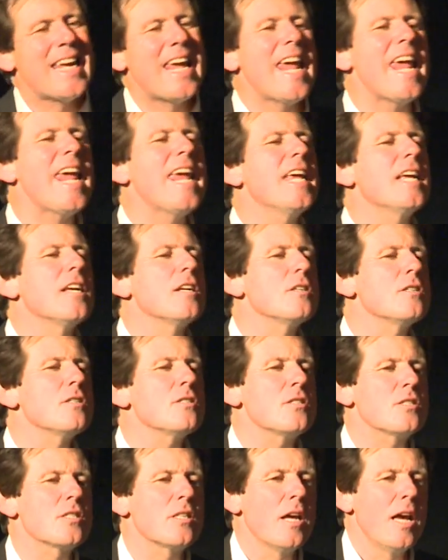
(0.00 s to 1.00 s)

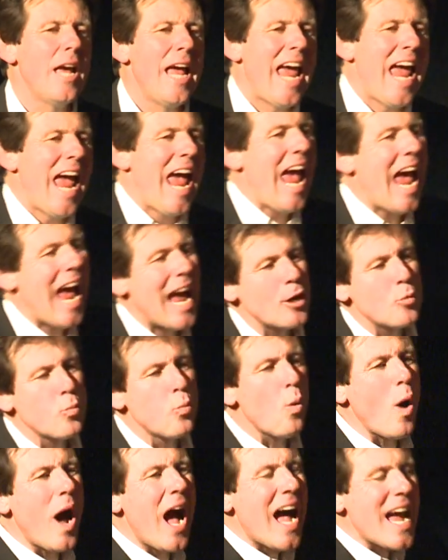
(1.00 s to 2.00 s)
kings had
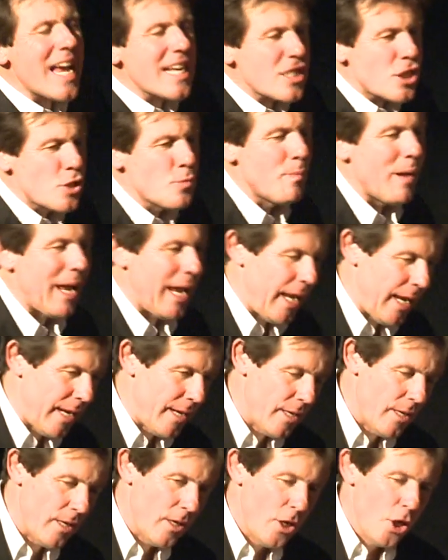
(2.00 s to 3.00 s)
wise
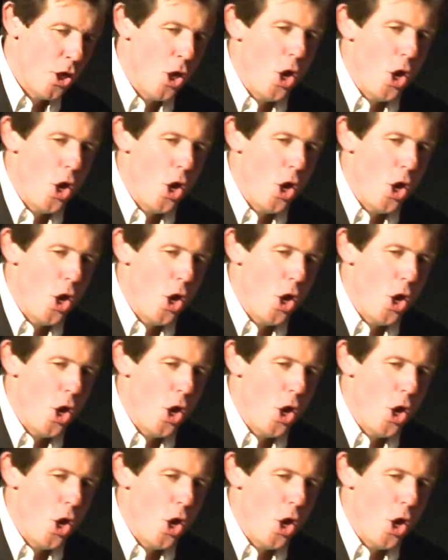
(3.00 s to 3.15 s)
men